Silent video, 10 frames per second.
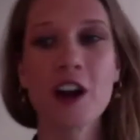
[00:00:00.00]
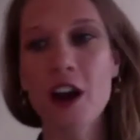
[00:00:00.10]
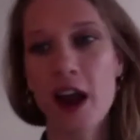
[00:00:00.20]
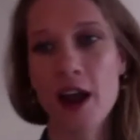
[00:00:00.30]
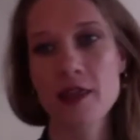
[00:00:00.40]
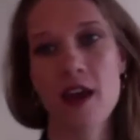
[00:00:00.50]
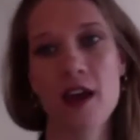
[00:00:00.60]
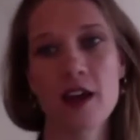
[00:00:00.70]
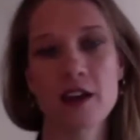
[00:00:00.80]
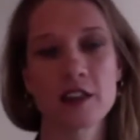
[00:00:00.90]
and
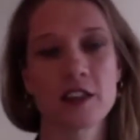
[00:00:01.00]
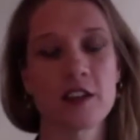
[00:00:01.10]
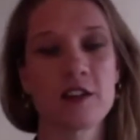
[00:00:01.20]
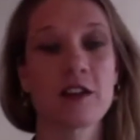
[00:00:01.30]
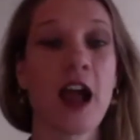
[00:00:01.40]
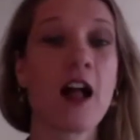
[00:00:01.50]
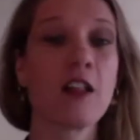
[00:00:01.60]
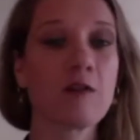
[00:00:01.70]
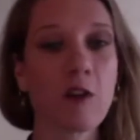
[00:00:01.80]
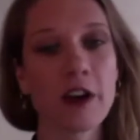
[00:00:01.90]
then to
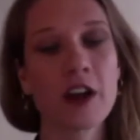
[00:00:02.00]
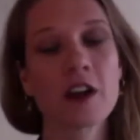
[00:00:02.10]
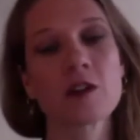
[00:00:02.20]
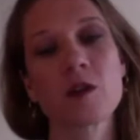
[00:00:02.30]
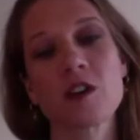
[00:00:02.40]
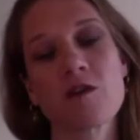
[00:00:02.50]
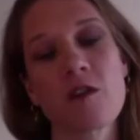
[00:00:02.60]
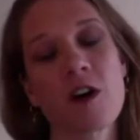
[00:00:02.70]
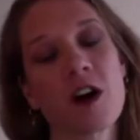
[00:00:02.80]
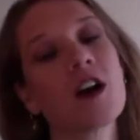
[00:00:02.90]
California to work
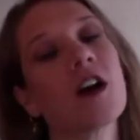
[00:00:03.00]
for